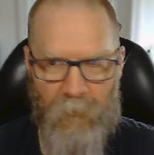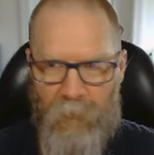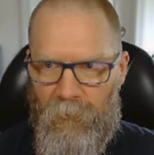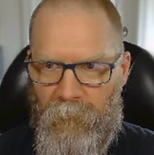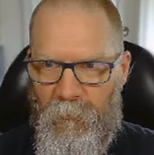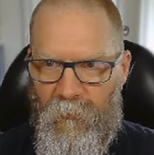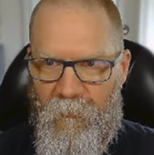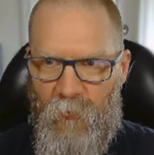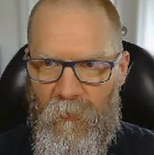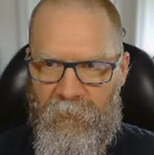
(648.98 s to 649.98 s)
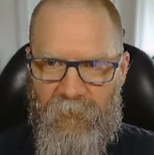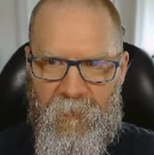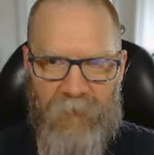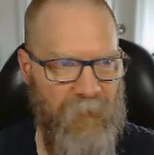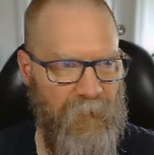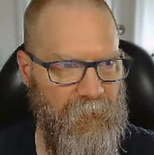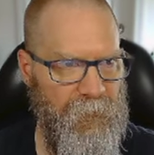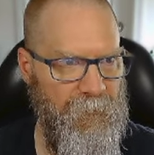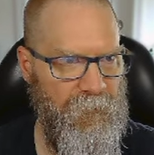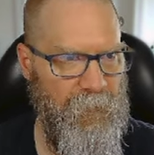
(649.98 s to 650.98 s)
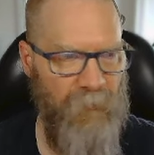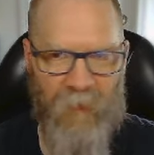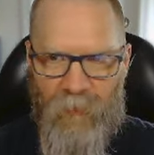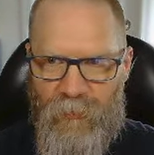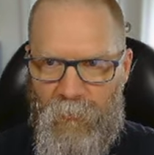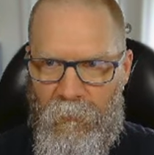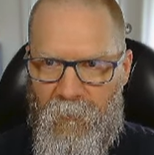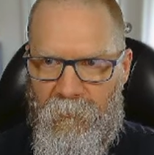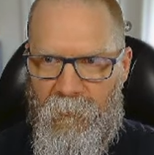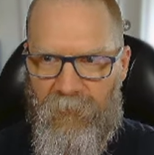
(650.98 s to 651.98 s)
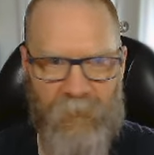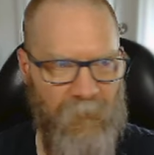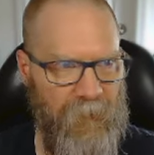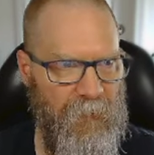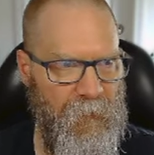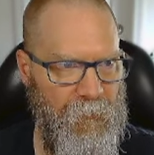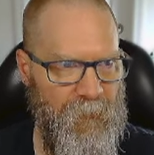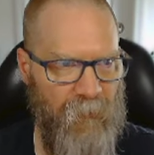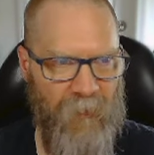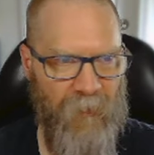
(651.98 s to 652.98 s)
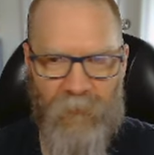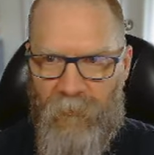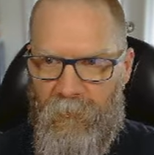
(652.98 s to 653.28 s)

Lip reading: So we do want to delete this, make sure that it gets deleted on termination.